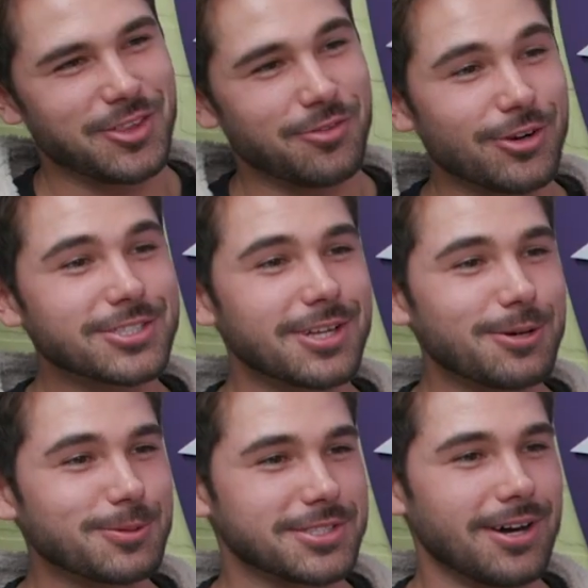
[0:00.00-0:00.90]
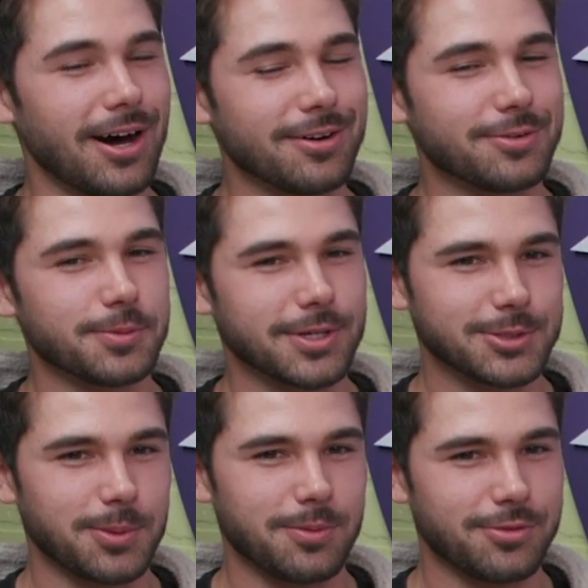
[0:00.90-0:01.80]
The first night was tough
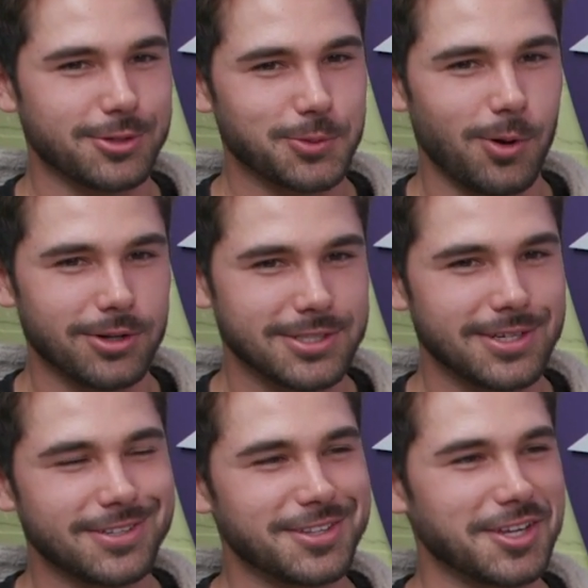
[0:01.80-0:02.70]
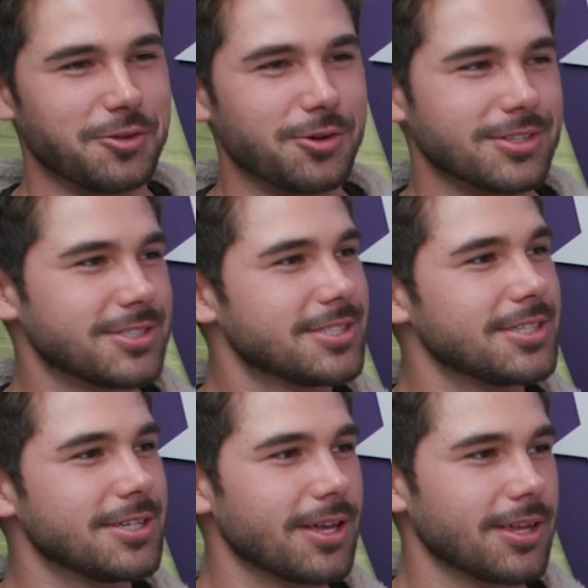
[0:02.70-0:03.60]
because when we first walked in, like, you could
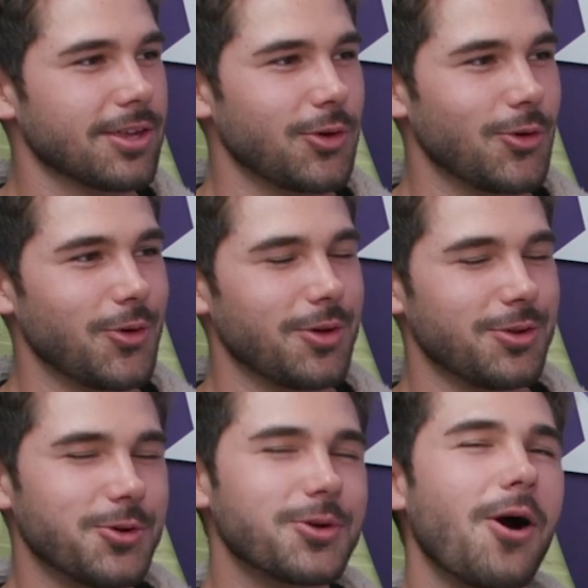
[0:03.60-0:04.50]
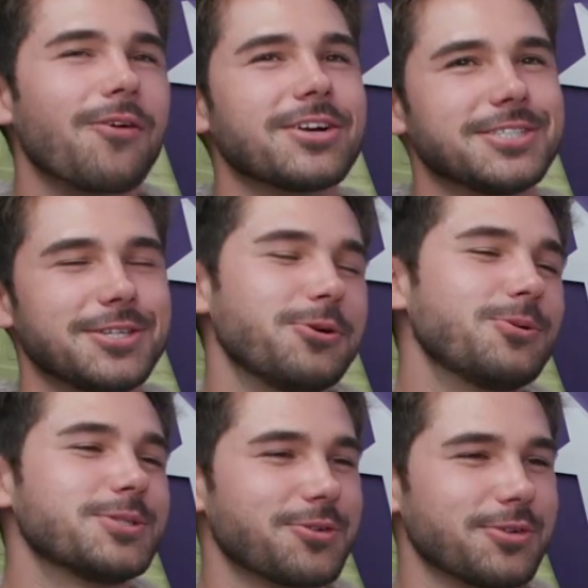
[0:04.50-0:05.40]
see, like, you could already see who
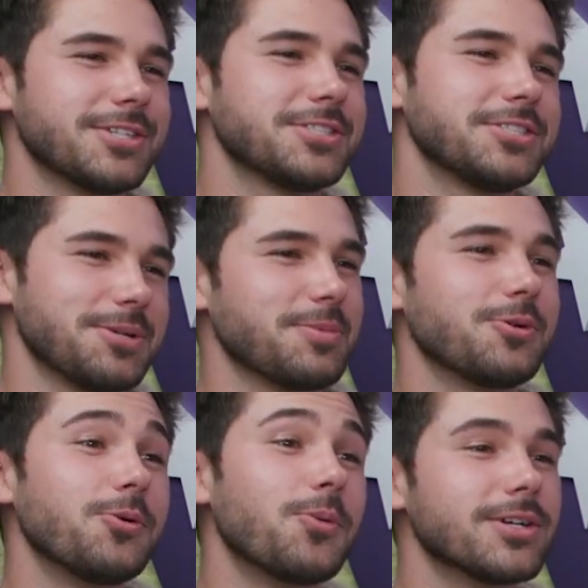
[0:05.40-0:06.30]
was in a relationship and who